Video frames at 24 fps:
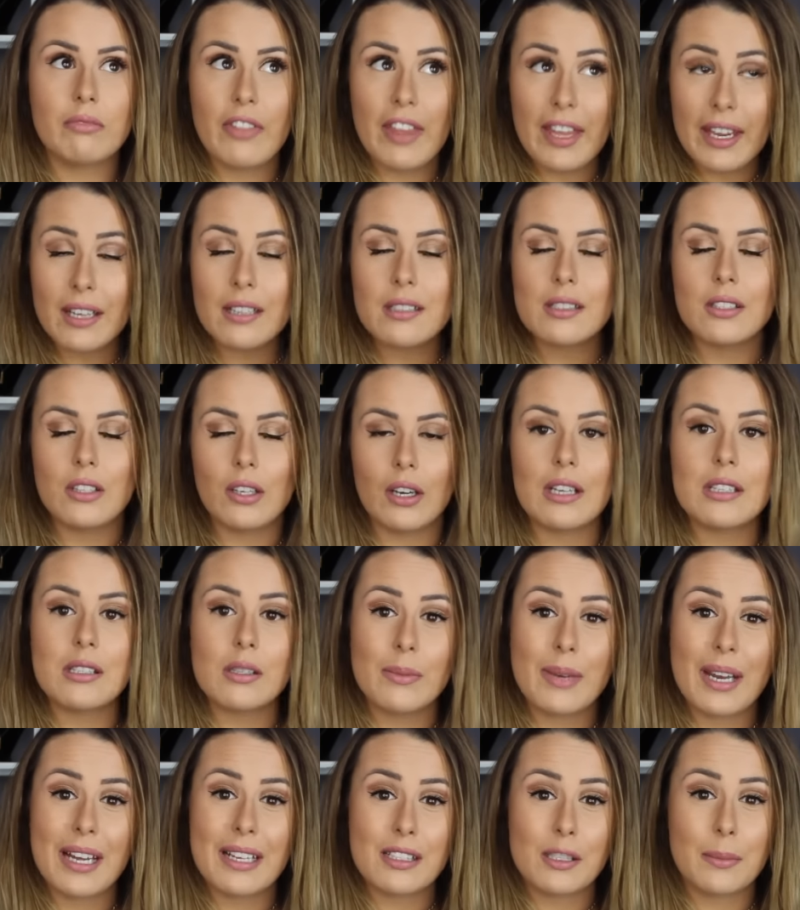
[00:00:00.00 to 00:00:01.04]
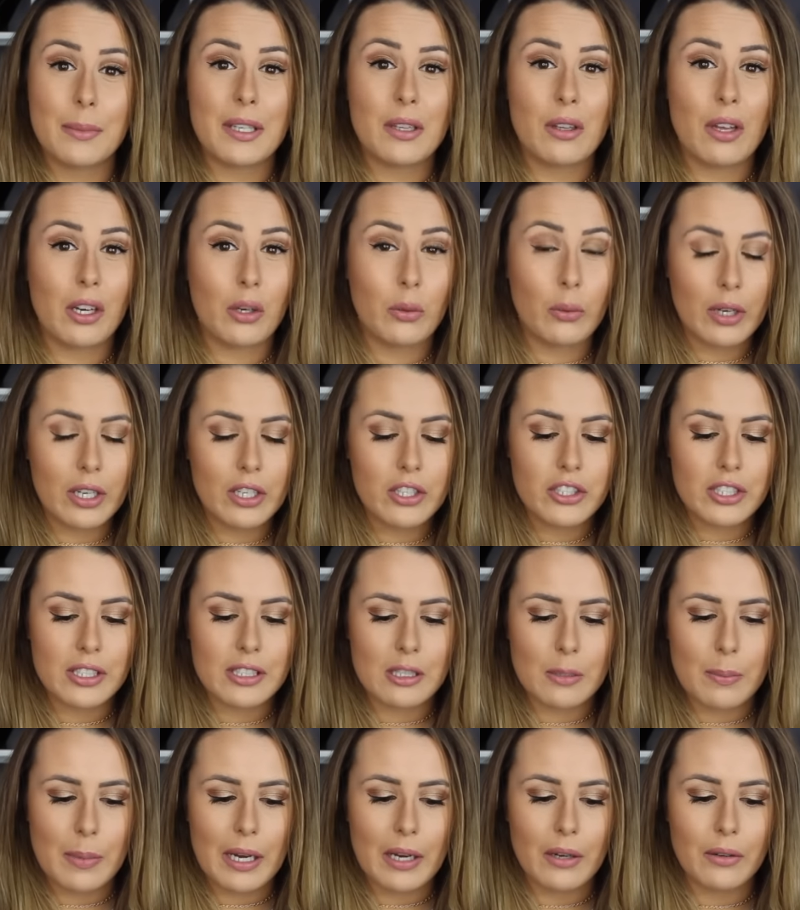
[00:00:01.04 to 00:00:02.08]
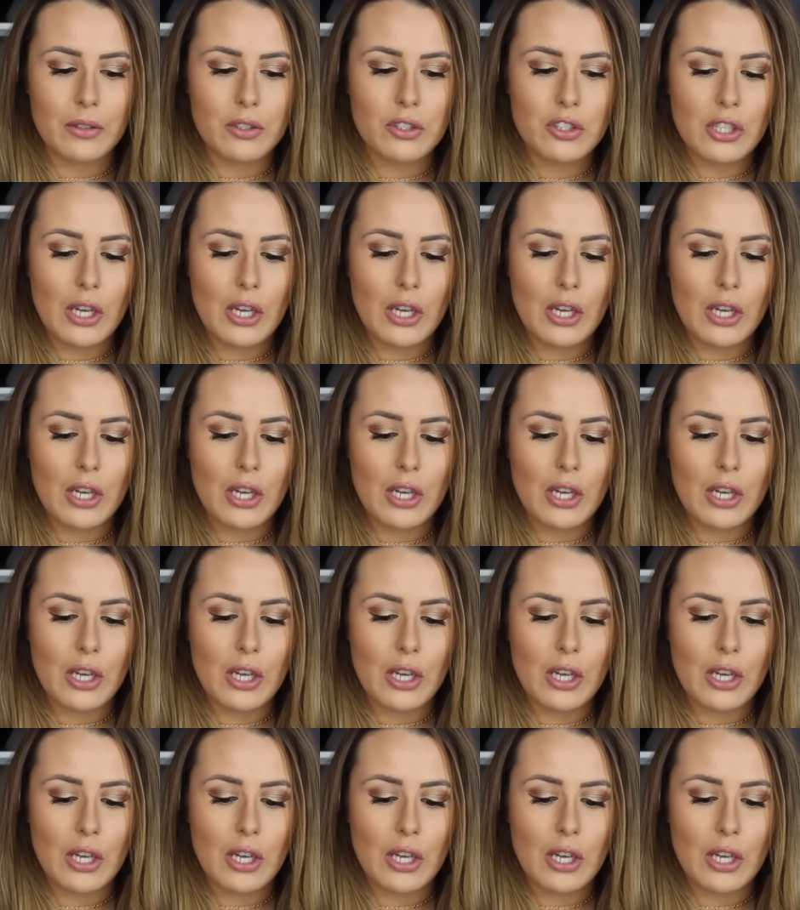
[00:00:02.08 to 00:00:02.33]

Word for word: things that you guys have been asking me a lot of questions about.